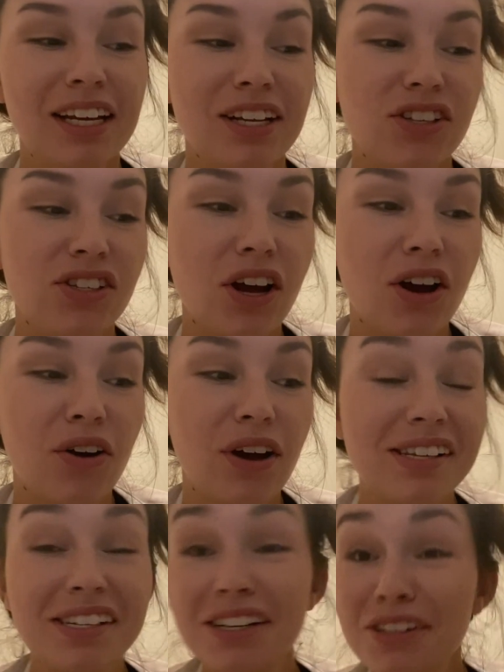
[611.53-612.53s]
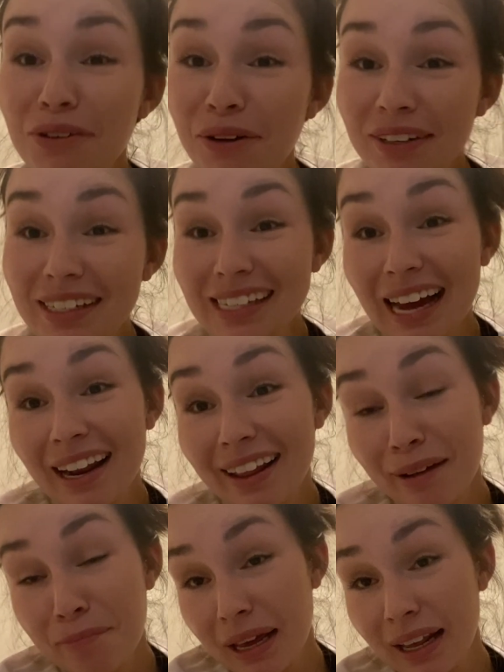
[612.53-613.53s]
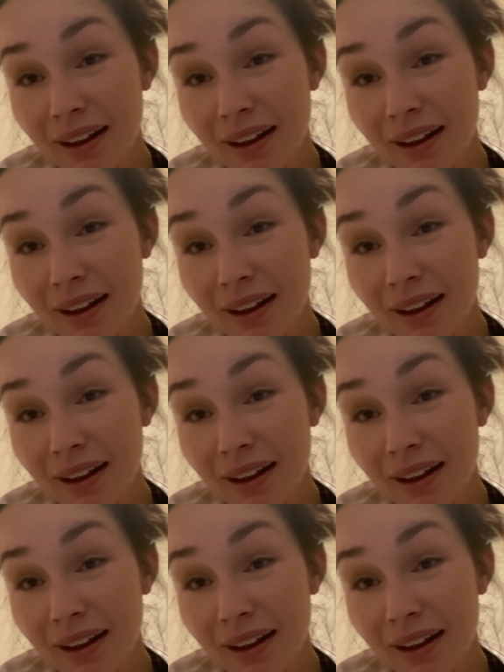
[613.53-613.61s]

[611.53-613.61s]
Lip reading: So as an adult, it's kind of like big